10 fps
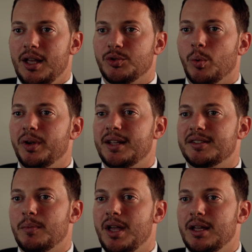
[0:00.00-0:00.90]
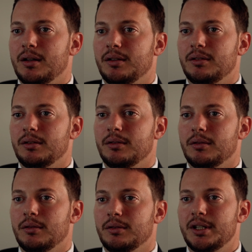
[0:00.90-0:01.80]
It's where we get to make
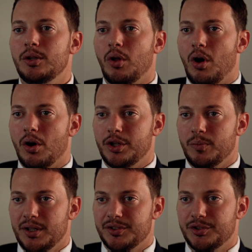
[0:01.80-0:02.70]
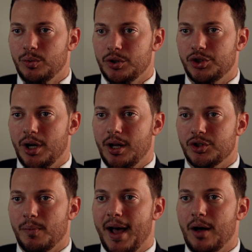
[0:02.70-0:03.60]
legal arguments to a judge
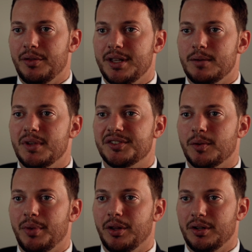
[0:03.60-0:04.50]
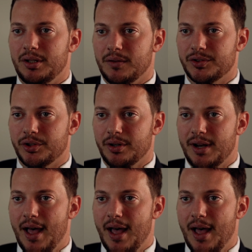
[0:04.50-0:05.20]
about the admissibility of certain